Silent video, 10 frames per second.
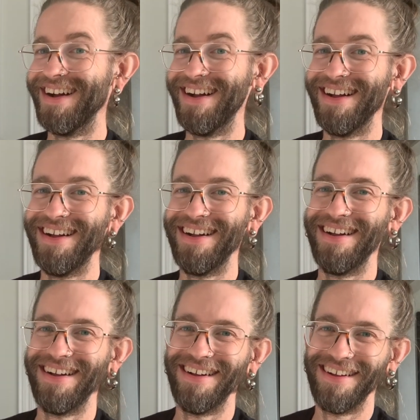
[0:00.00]

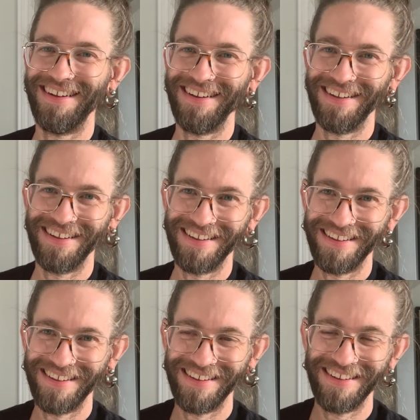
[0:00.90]

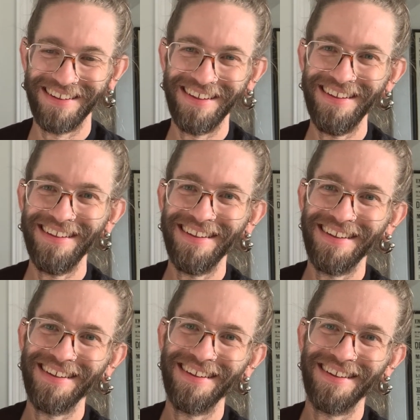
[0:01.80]

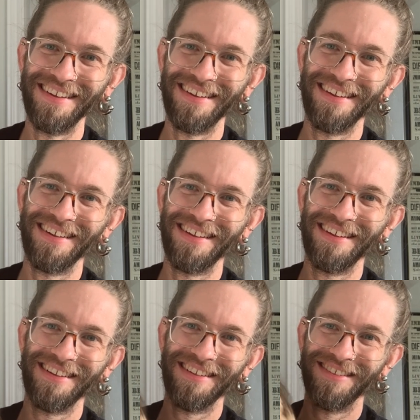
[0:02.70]

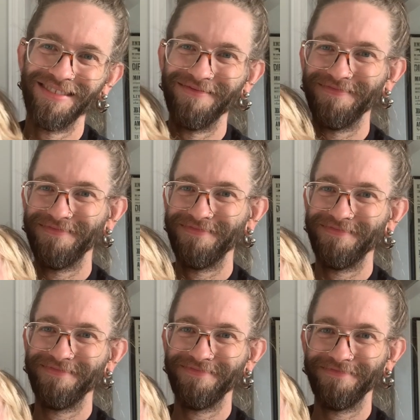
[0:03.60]

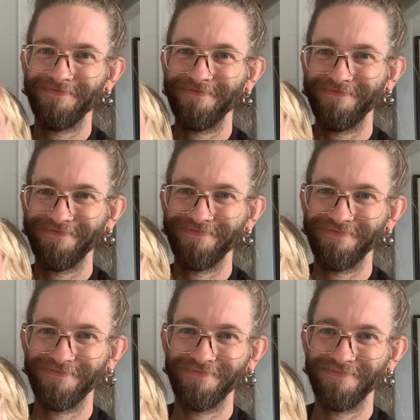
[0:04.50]

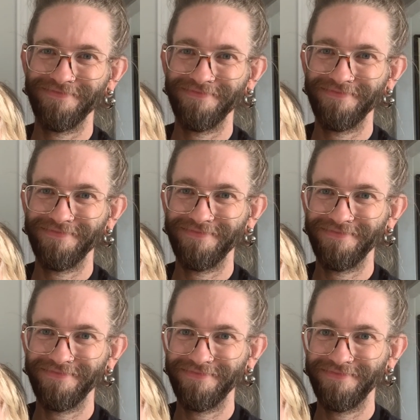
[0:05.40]

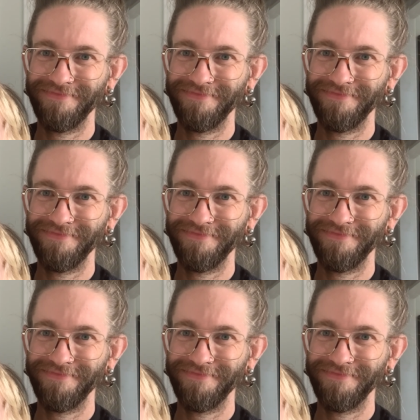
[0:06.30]
[no speech]